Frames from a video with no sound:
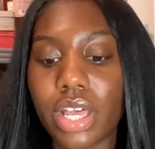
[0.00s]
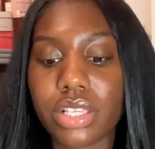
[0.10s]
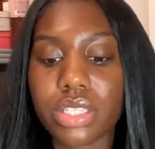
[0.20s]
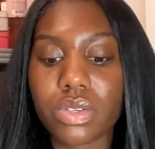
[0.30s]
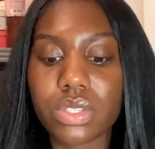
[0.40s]

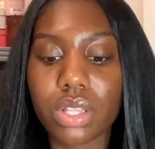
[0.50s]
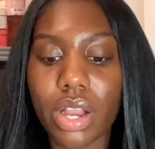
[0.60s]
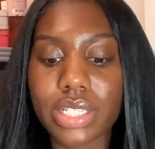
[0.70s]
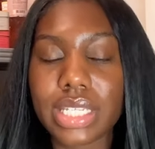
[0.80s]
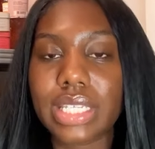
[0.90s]
So
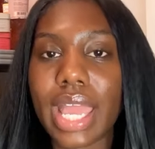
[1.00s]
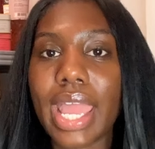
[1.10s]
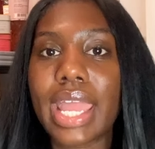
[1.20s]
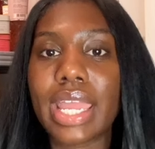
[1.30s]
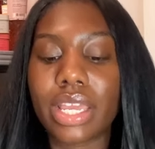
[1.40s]
start
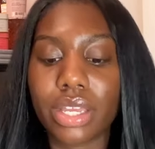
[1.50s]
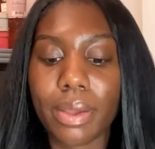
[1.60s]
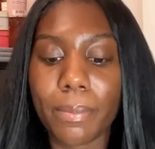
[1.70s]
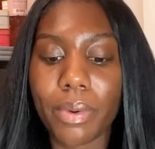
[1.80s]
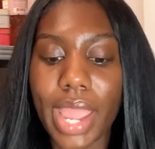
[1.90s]
today
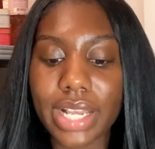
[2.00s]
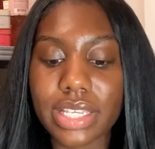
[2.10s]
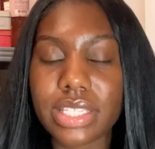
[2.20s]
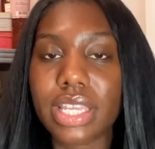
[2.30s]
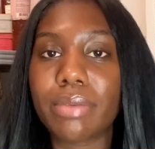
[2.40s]

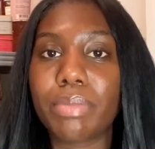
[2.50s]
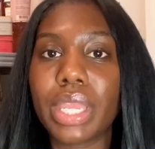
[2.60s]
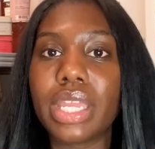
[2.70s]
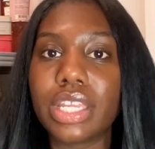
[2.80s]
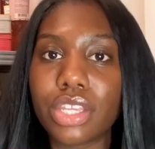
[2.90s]
practicing
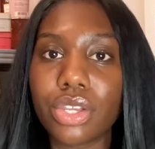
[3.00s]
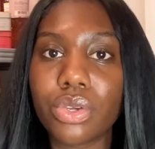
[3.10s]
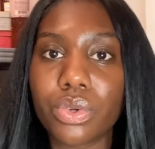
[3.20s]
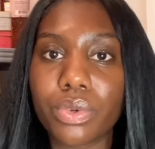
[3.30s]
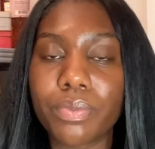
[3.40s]
being
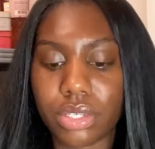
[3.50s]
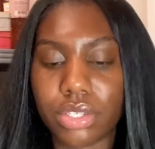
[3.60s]
you.